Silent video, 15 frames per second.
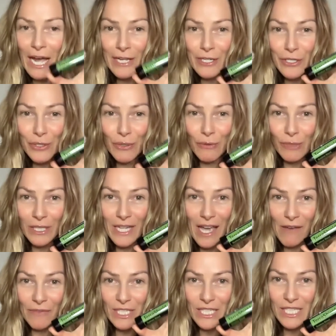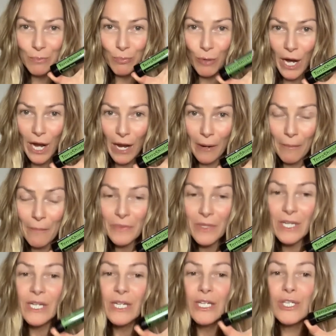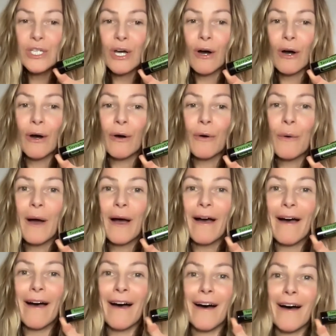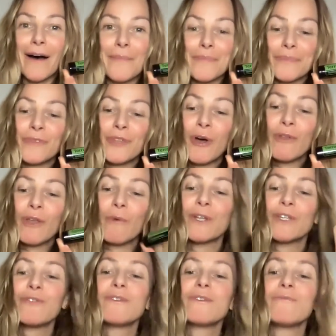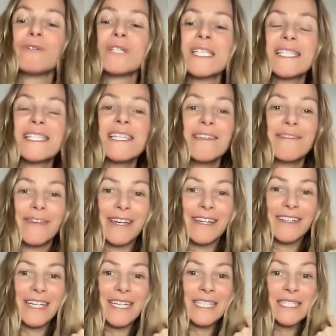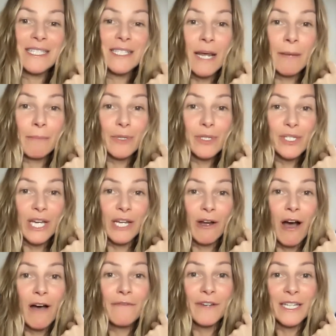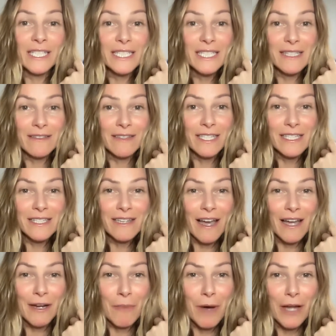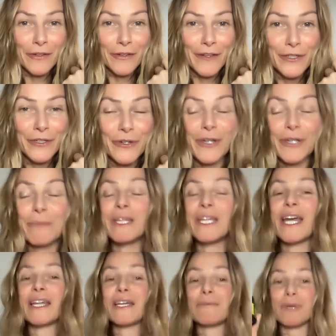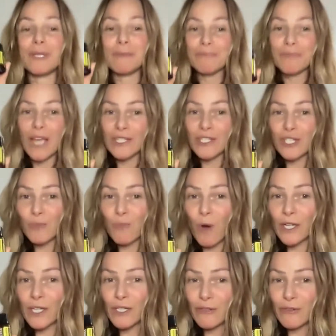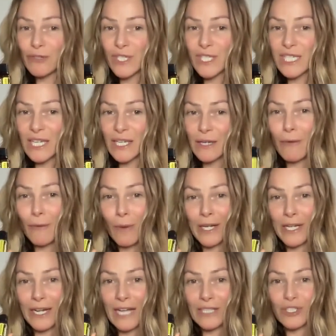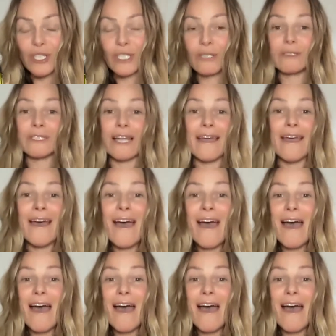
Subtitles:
I just only have the spray. So know that when you receive it, it's 10% off, and it's this kind of bottle that you're going to be getting. But I just wanted you to see what it actually looks like.